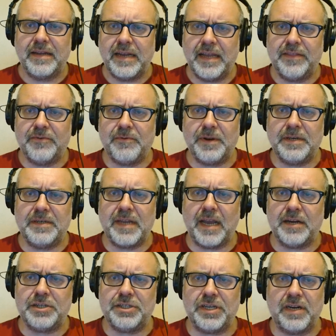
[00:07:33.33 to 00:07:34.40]
and the
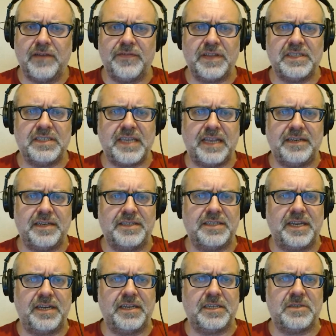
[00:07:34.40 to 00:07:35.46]
reduction of the
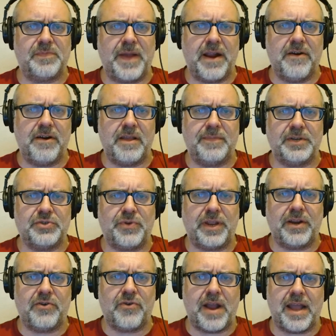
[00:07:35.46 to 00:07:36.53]
sentencing disparity
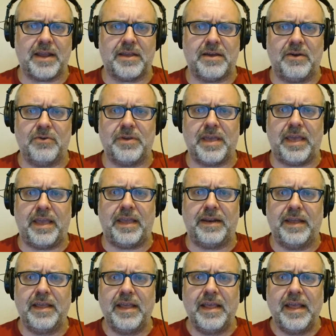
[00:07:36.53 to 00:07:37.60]
between crack cocaine